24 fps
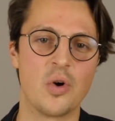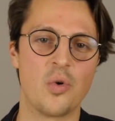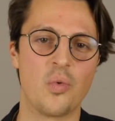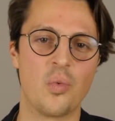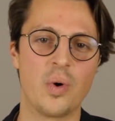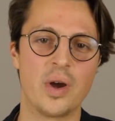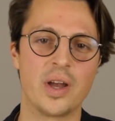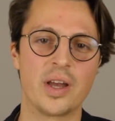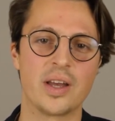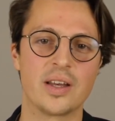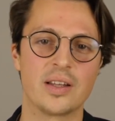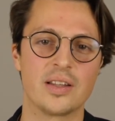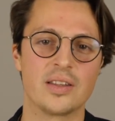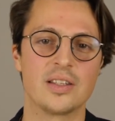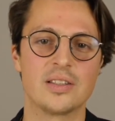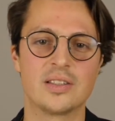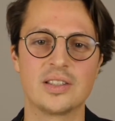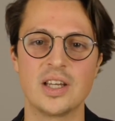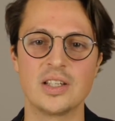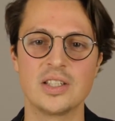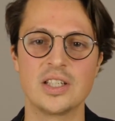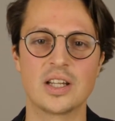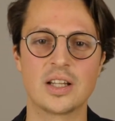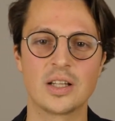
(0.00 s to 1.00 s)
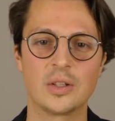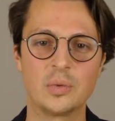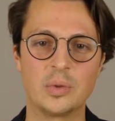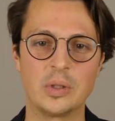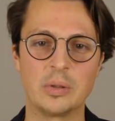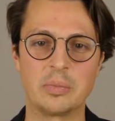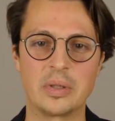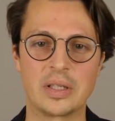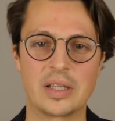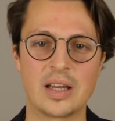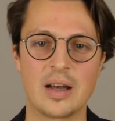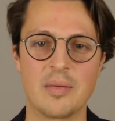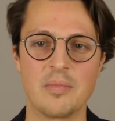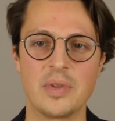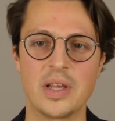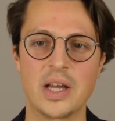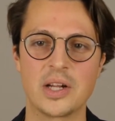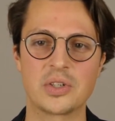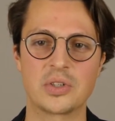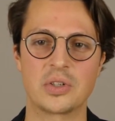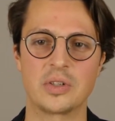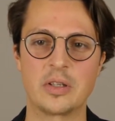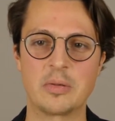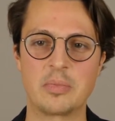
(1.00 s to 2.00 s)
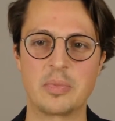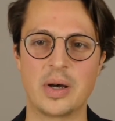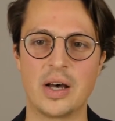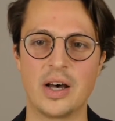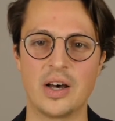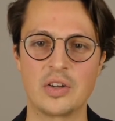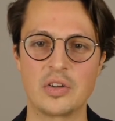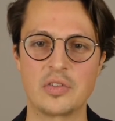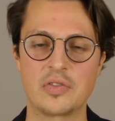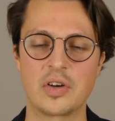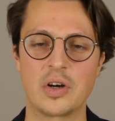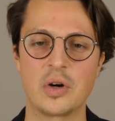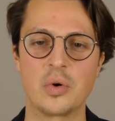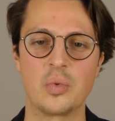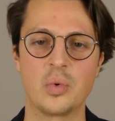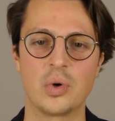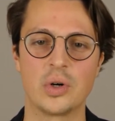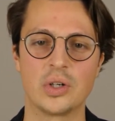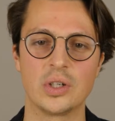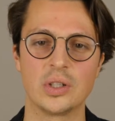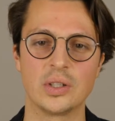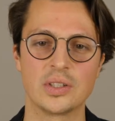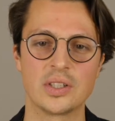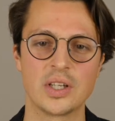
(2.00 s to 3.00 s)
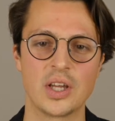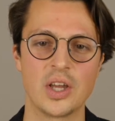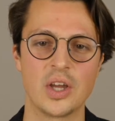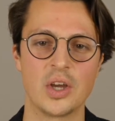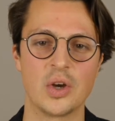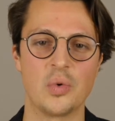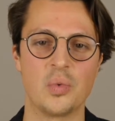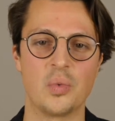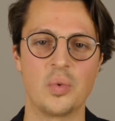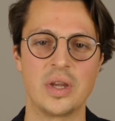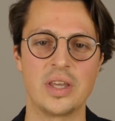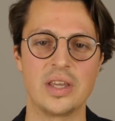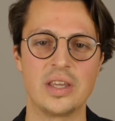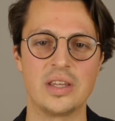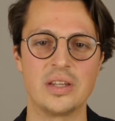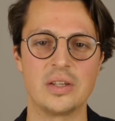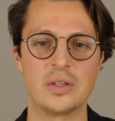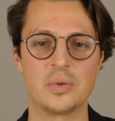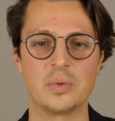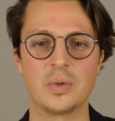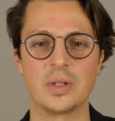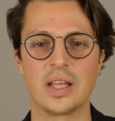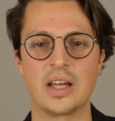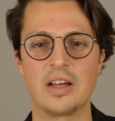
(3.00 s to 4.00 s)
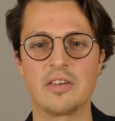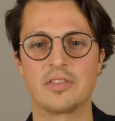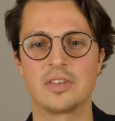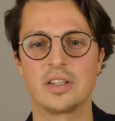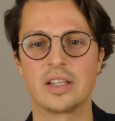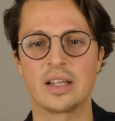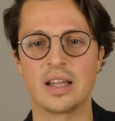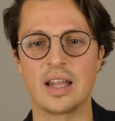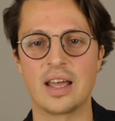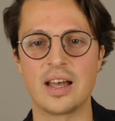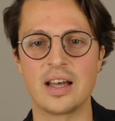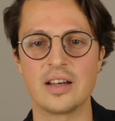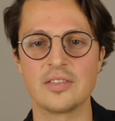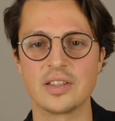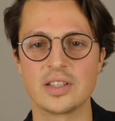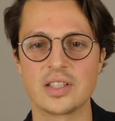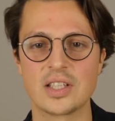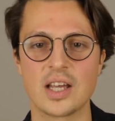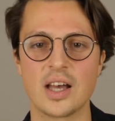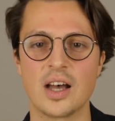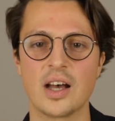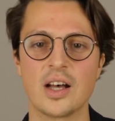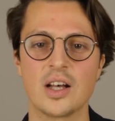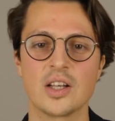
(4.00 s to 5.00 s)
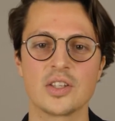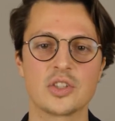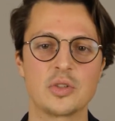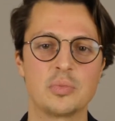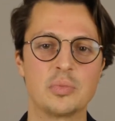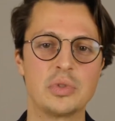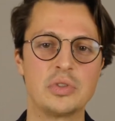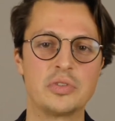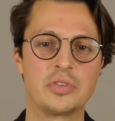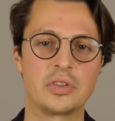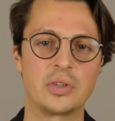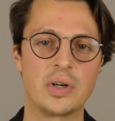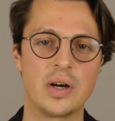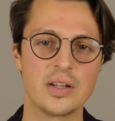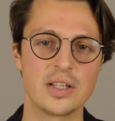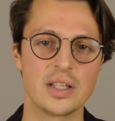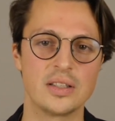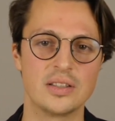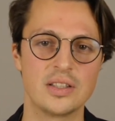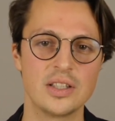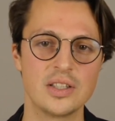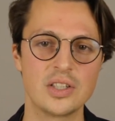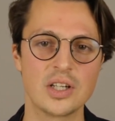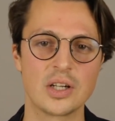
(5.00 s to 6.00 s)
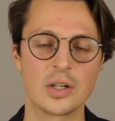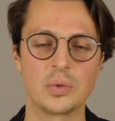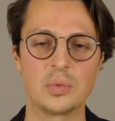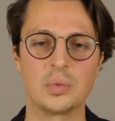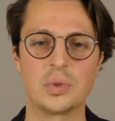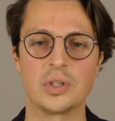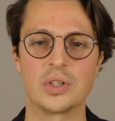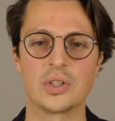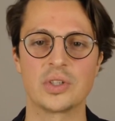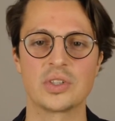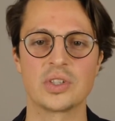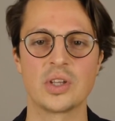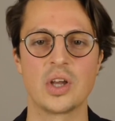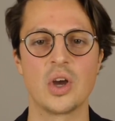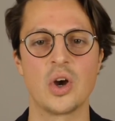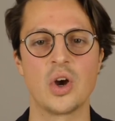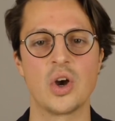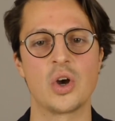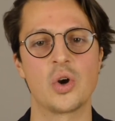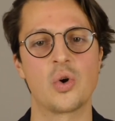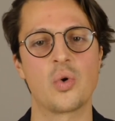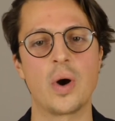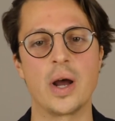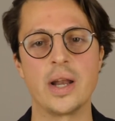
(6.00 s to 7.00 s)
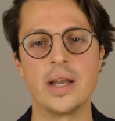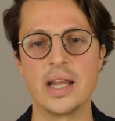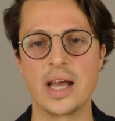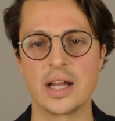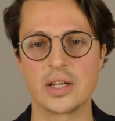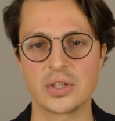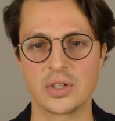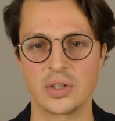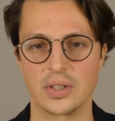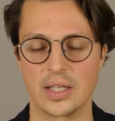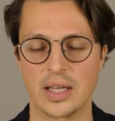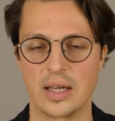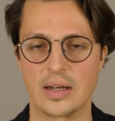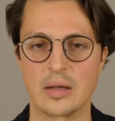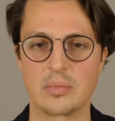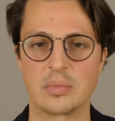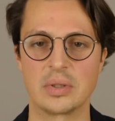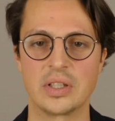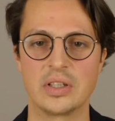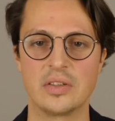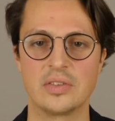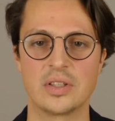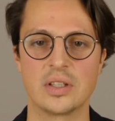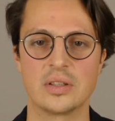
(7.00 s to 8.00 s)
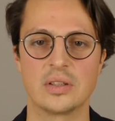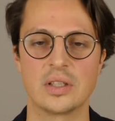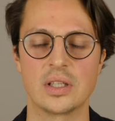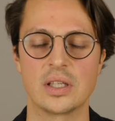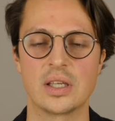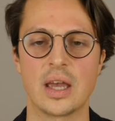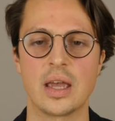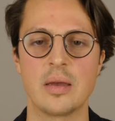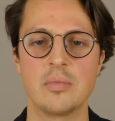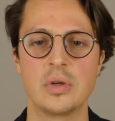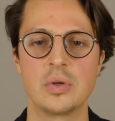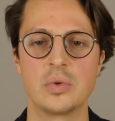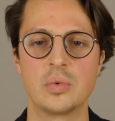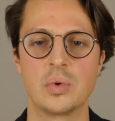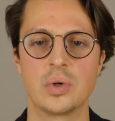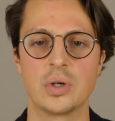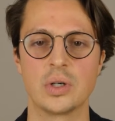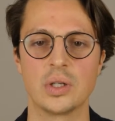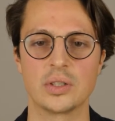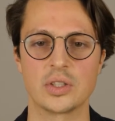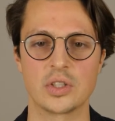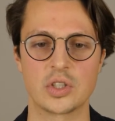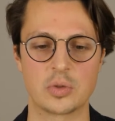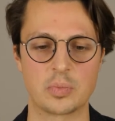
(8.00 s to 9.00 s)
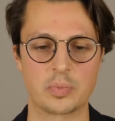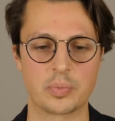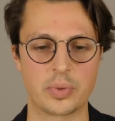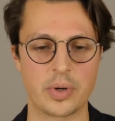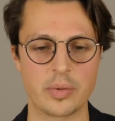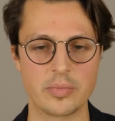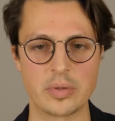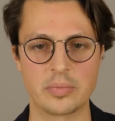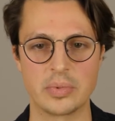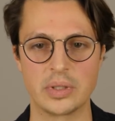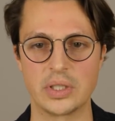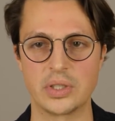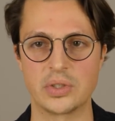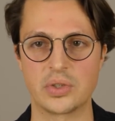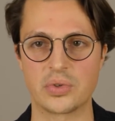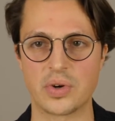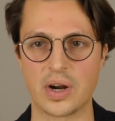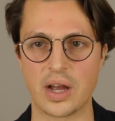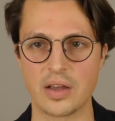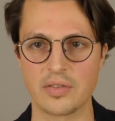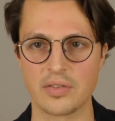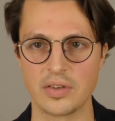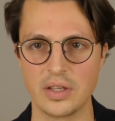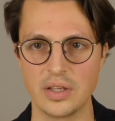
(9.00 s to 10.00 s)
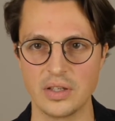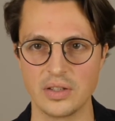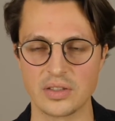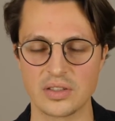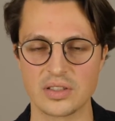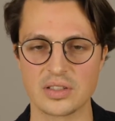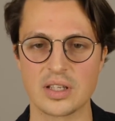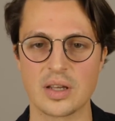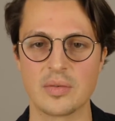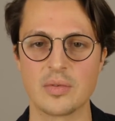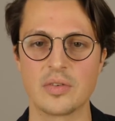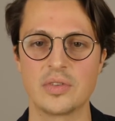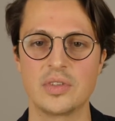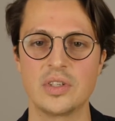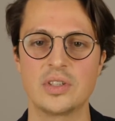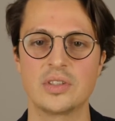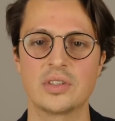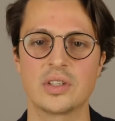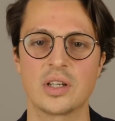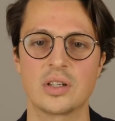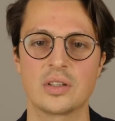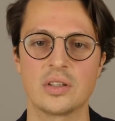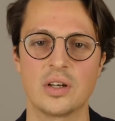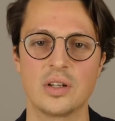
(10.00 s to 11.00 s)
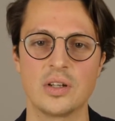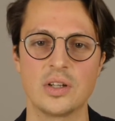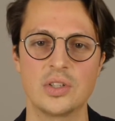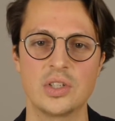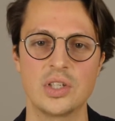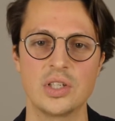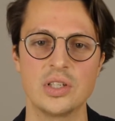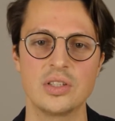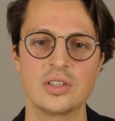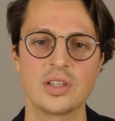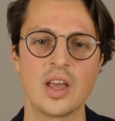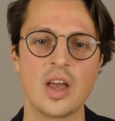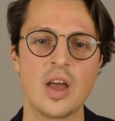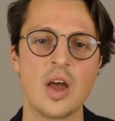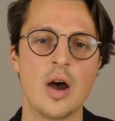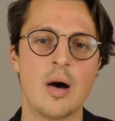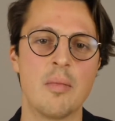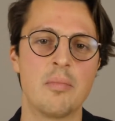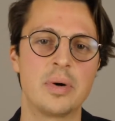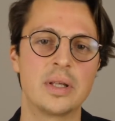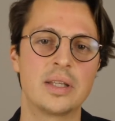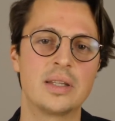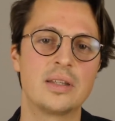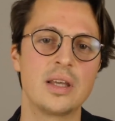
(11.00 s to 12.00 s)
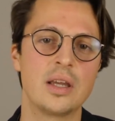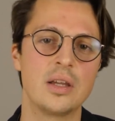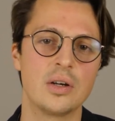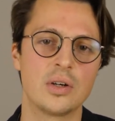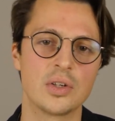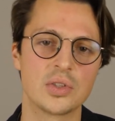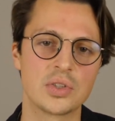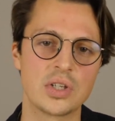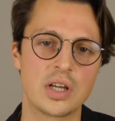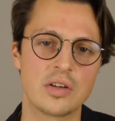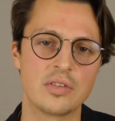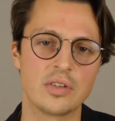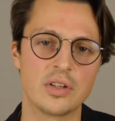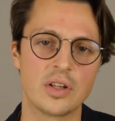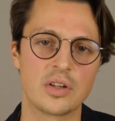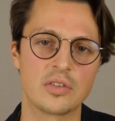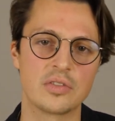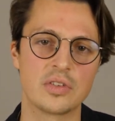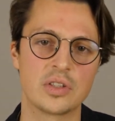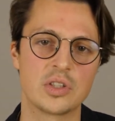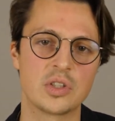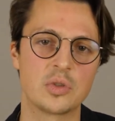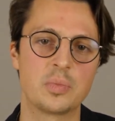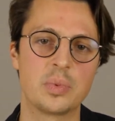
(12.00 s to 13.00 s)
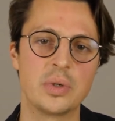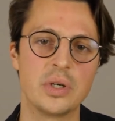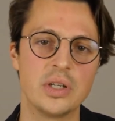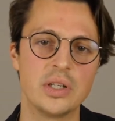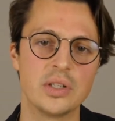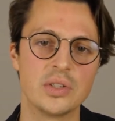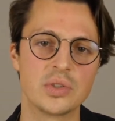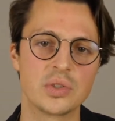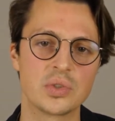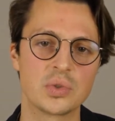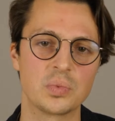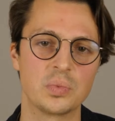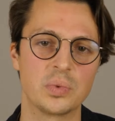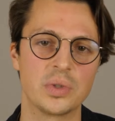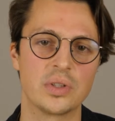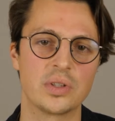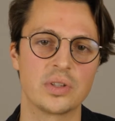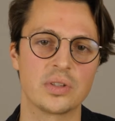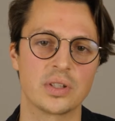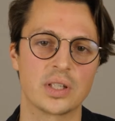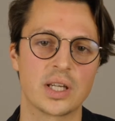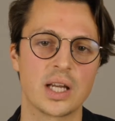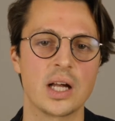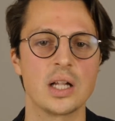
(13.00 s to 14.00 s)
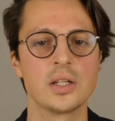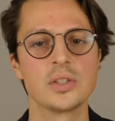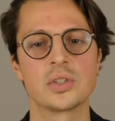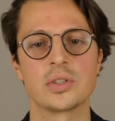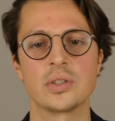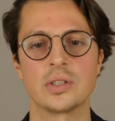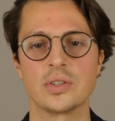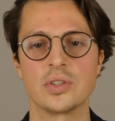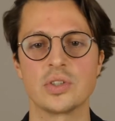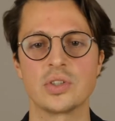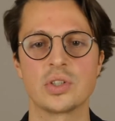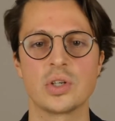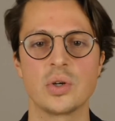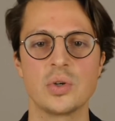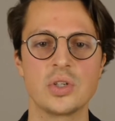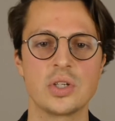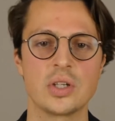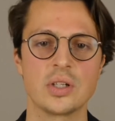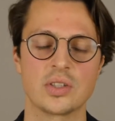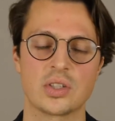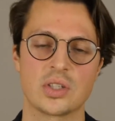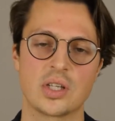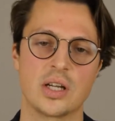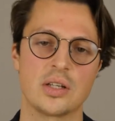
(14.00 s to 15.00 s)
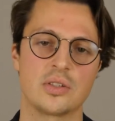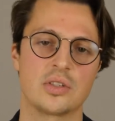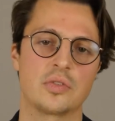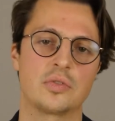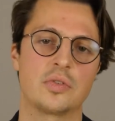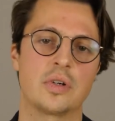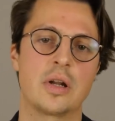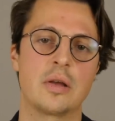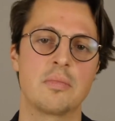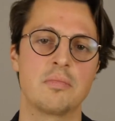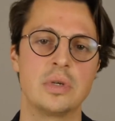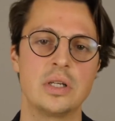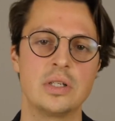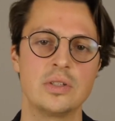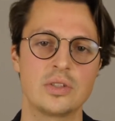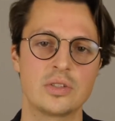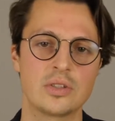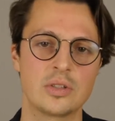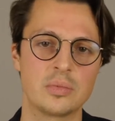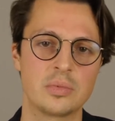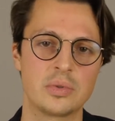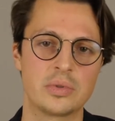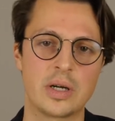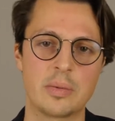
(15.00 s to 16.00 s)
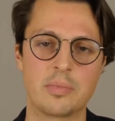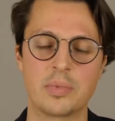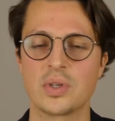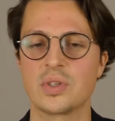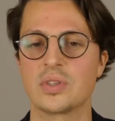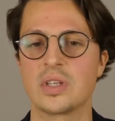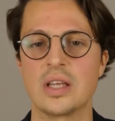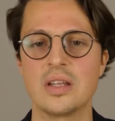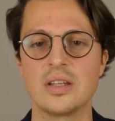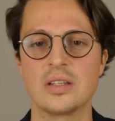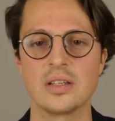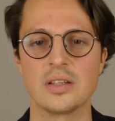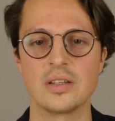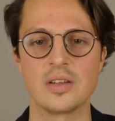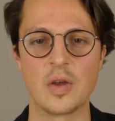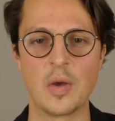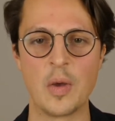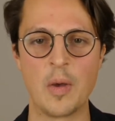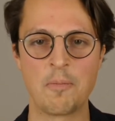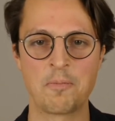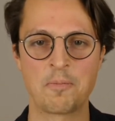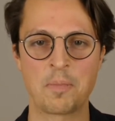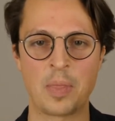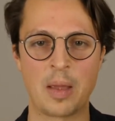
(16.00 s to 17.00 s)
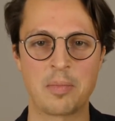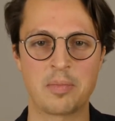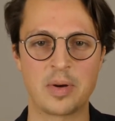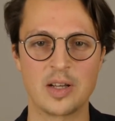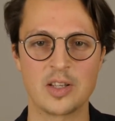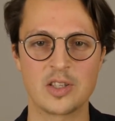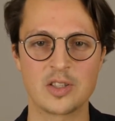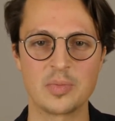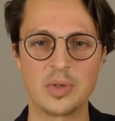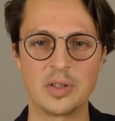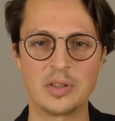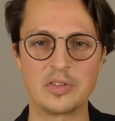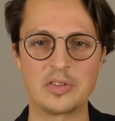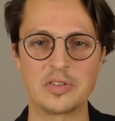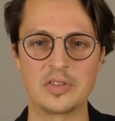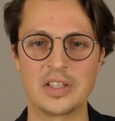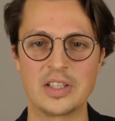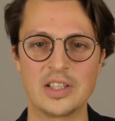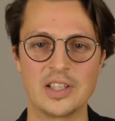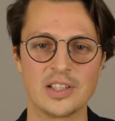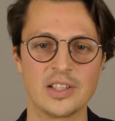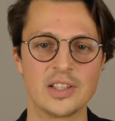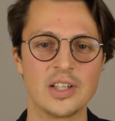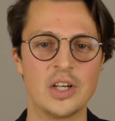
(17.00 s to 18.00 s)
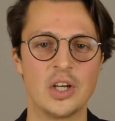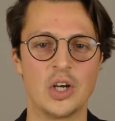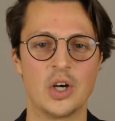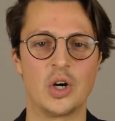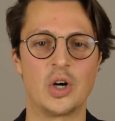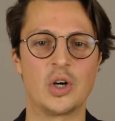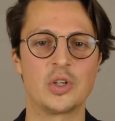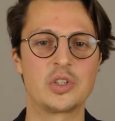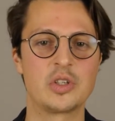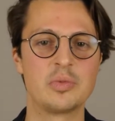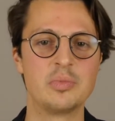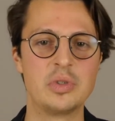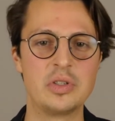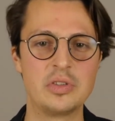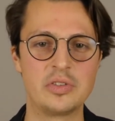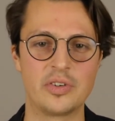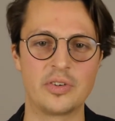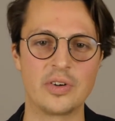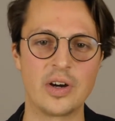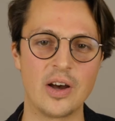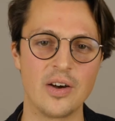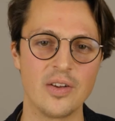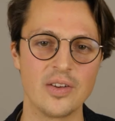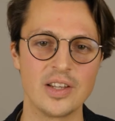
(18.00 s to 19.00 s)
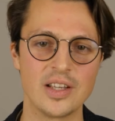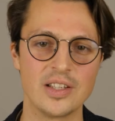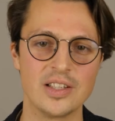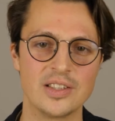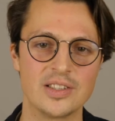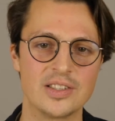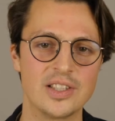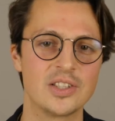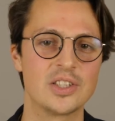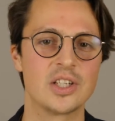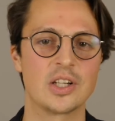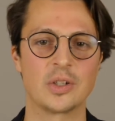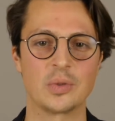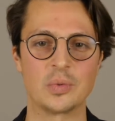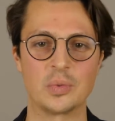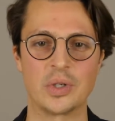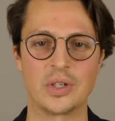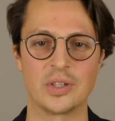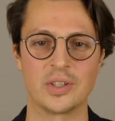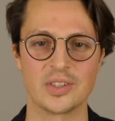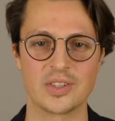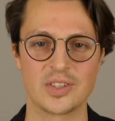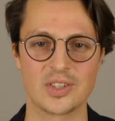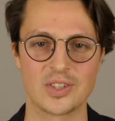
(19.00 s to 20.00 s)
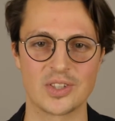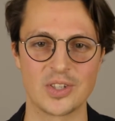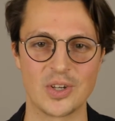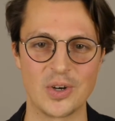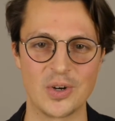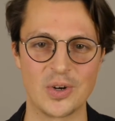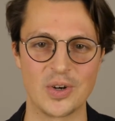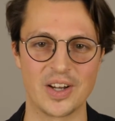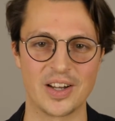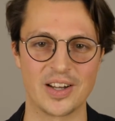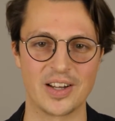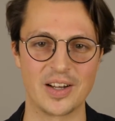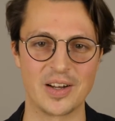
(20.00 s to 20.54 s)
Where the digital will become naturally part of our world. We will have little avatars and move around in digital worlds quite naturally. And I believe that the gaming world is probably driving some of these technologies, but they also have a lot of experience with the cultural and social sides of what it means to be represented by a small figure or to move around in a digital world. So